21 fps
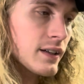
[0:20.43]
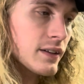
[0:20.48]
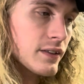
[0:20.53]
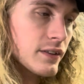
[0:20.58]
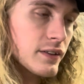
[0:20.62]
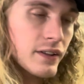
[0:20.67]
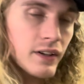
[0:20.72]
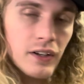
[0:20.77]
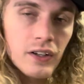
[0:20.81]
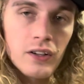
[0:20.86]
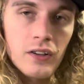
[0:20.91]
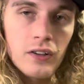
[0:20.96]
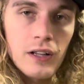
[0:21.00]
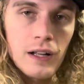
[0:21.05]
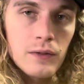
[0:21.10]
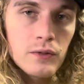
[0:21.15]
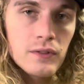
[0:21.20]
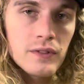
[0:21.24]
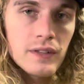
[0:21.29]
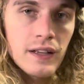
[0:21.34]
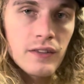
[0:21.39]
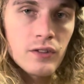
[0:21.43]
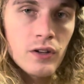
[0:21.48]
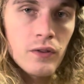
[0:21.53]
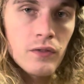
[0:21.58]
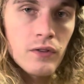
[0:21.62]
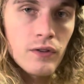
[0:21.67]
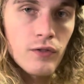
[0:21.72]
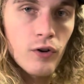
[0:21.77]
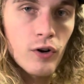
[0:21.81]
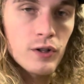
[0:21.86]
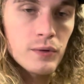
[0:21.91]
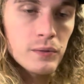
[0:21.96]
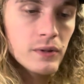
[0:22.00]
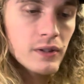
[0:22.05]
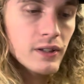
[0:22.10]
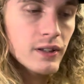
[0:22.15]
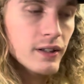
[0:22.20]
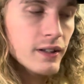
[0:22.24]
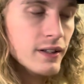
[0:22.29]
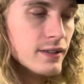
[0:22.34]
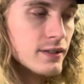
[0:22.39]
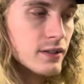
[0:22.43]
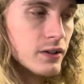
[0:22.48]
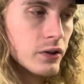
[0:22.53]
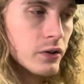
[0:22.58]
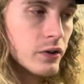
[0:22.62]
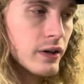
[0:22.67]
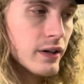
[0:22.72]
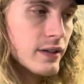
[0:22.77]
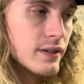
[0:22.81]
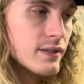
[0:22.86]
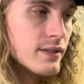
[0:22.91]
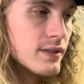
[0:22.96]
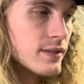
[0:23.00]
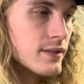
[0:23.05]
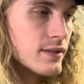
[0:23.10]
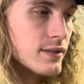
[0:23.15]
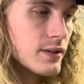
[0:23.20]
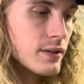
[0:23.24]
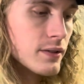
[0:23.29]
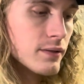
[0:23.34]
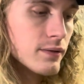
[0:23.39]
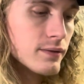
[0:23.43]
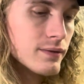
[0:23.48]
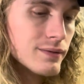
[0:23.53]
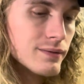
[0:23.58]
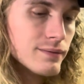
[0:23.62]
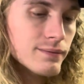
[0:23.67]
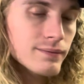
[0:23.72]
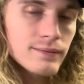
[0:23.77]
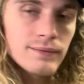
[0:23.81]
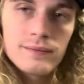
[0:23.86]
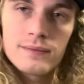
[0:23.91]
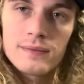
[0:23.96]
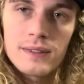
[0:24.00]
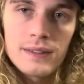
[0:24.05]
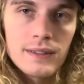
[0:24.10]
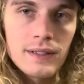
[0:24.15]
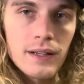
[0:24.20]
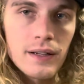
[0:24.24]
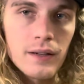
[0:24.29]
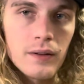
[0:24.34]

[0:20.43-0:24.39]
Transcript: their collabs with Zaytoven have always been good. His and Lecrae's. So let's get